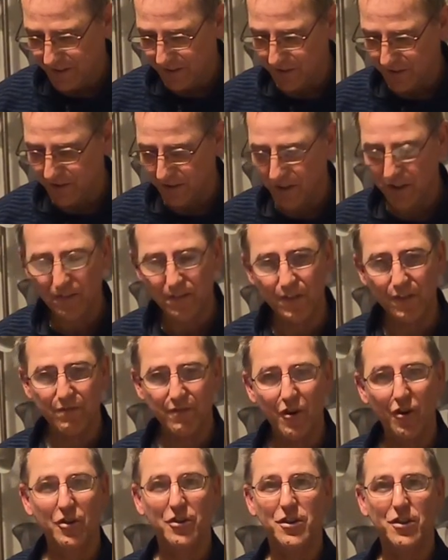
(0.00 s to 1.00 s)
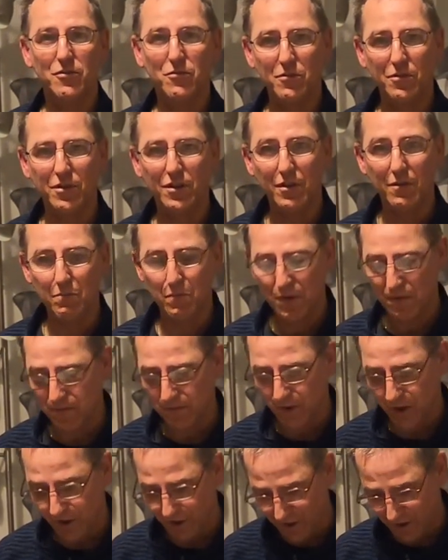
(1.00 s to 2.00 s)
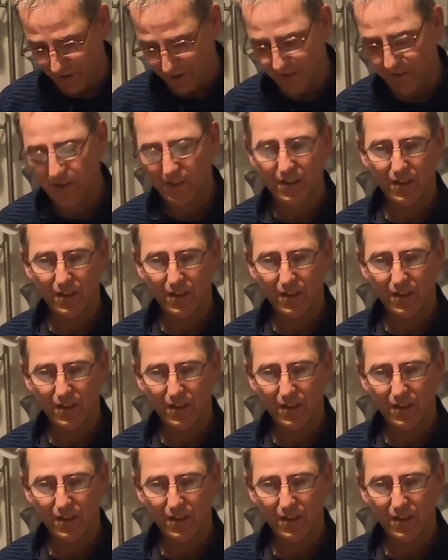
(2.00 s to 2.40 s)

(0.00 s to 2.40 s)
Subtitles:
you know, if you've not used it before,